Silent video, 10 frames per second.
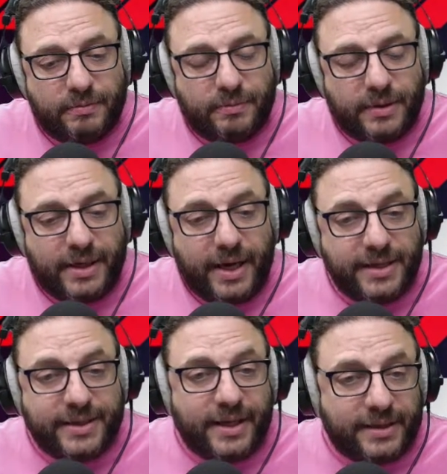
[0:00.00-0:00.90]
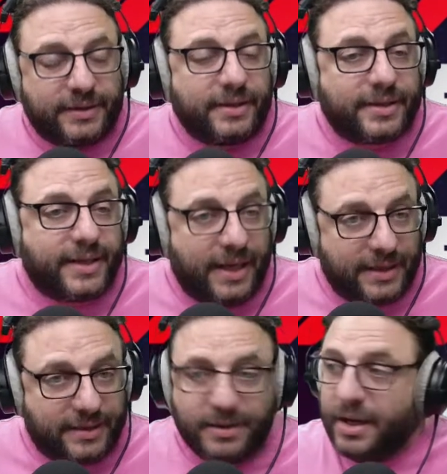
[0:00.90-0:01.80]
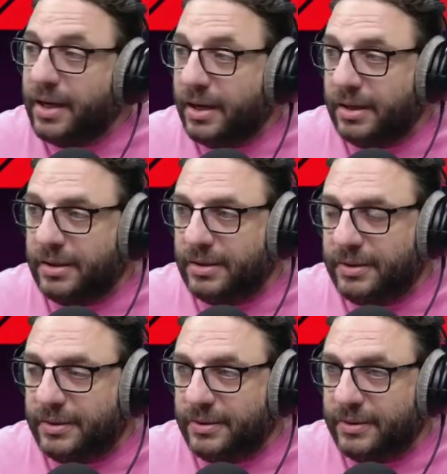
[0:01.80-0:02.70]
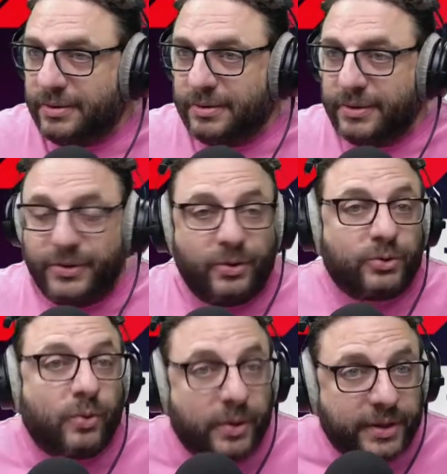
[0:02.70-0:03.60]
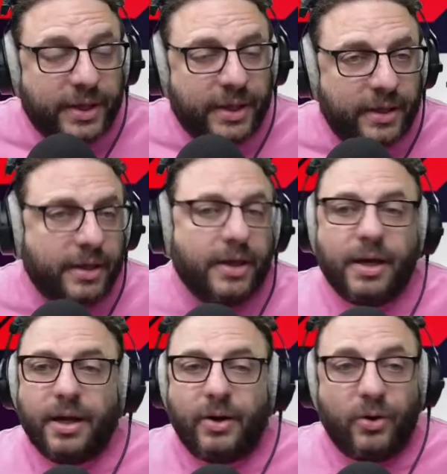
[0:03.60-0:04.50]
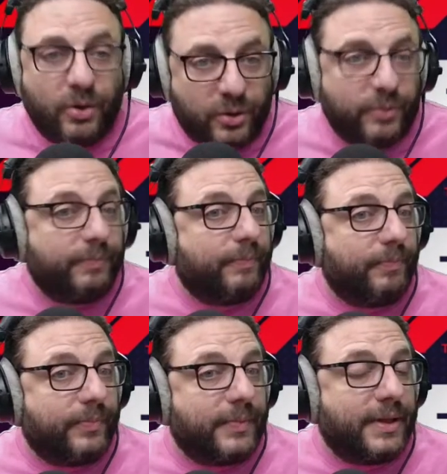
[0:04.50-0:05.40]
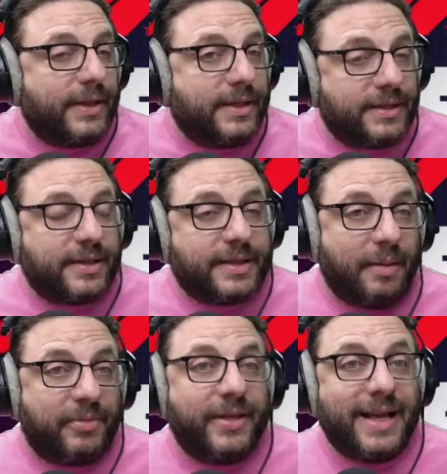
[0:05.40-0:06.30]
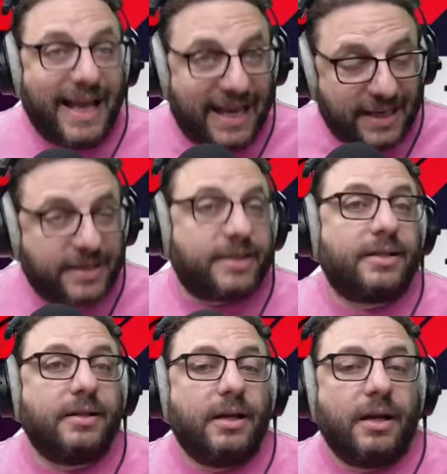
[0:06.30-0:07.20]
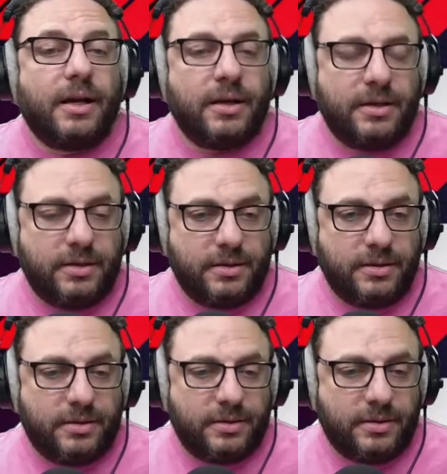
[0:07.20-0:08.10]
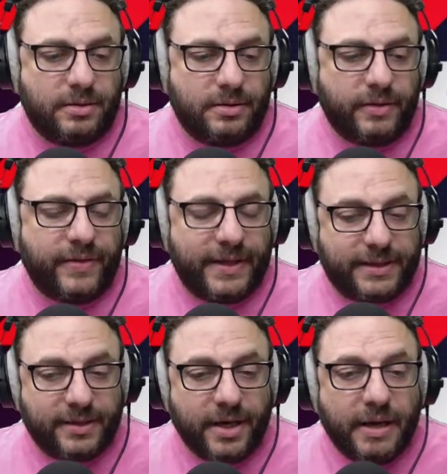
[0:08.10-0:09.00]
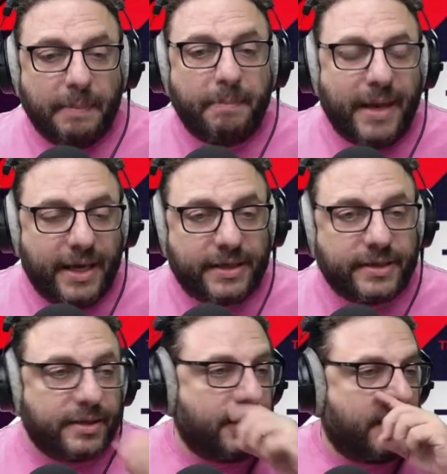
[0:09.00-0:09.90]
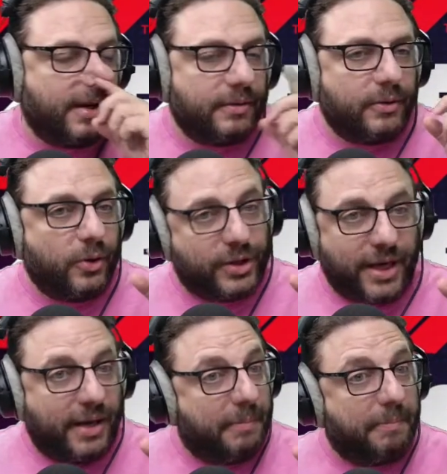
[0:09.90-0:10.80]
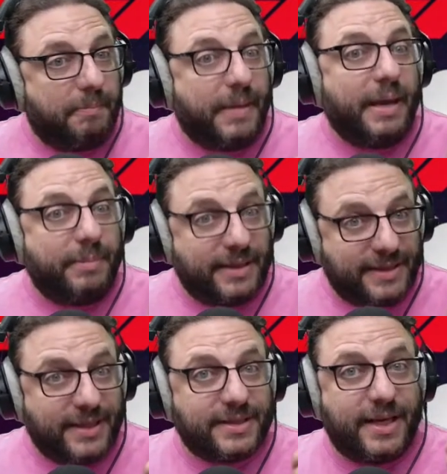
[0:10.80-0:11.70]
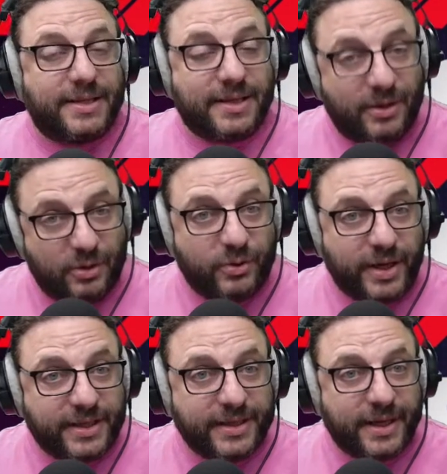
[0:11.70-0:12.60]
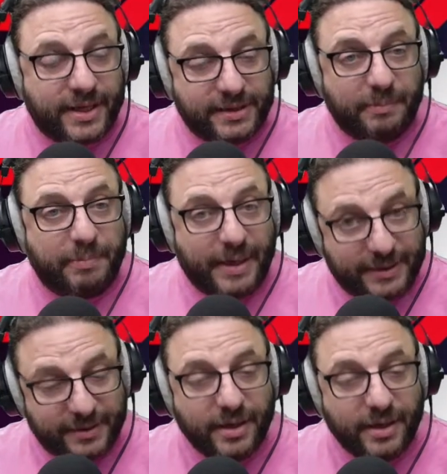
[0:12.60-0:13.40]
race start not working, or is something else that makes, okay, maybe it says a slow race start, but